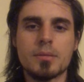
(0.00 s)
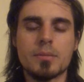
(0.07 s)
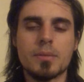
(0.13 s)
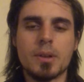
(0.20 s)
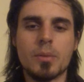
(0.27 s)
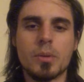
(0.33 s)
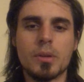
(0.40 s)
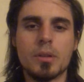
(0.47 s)
So
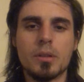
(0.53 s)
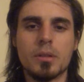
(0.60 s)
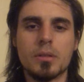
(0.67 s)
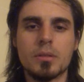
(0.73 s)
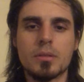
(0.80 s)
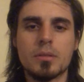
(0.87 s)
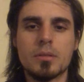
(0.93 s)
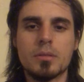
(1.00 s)
now we're gonna
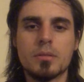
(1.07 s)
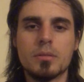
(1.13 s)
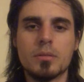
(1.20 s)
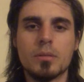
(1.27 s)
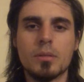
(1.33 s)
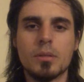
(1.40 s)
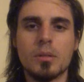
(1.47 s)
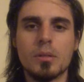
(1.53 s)

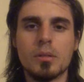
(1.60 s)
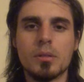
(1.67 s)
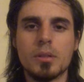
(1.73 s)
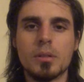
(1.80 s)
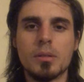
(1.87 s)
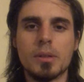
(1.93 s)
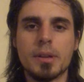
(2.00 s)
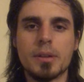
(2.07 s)
do a
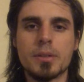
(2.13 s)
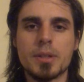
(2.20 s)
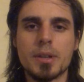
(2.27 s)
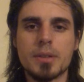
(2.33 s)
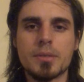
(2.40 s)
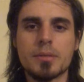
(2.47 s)
little energized.